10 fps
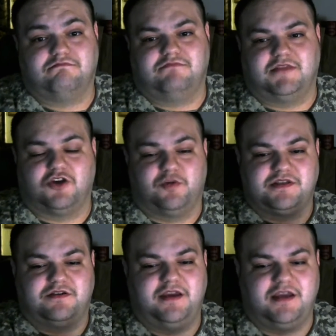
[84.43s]
Let's hope it's
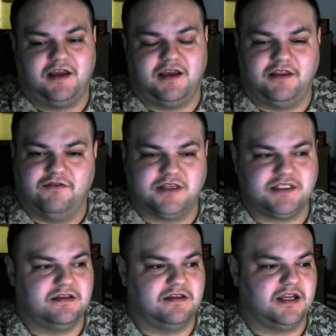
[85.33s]
great. The
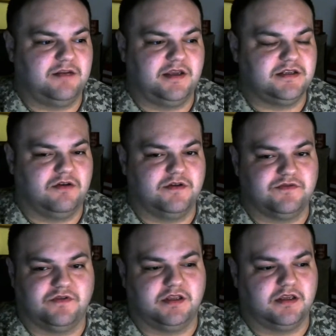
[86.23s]
rest of the anime is always
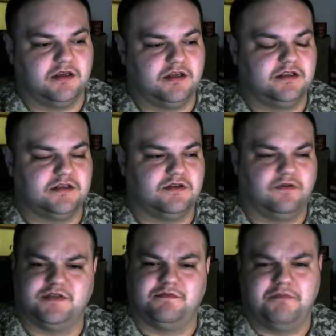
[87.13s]
really good. The
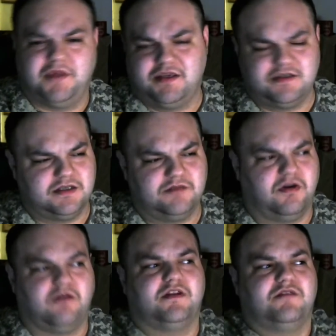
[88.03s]
story's amazing.
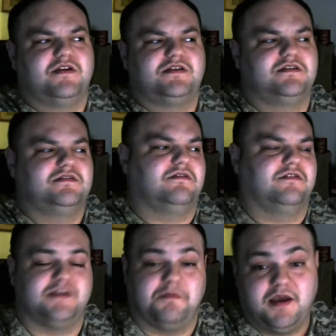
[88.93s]
Probably one of the best
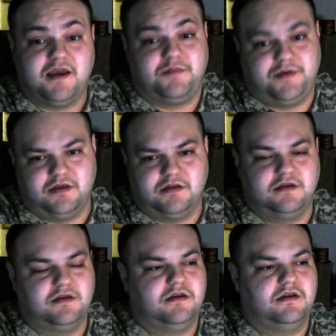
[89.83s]
stories, in my opinion,
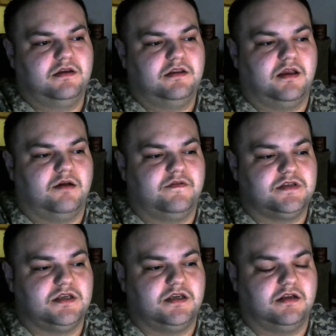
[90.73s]
that we've
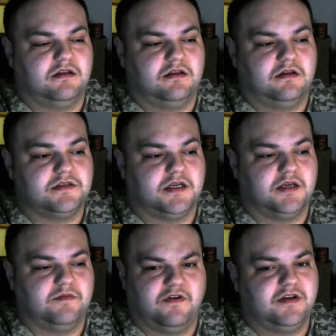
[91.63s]
seen in a long
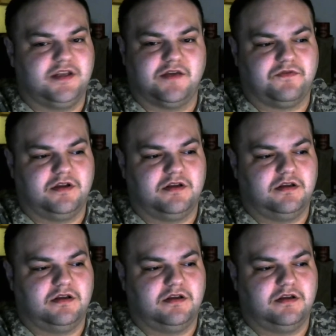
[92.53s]
time. Very different.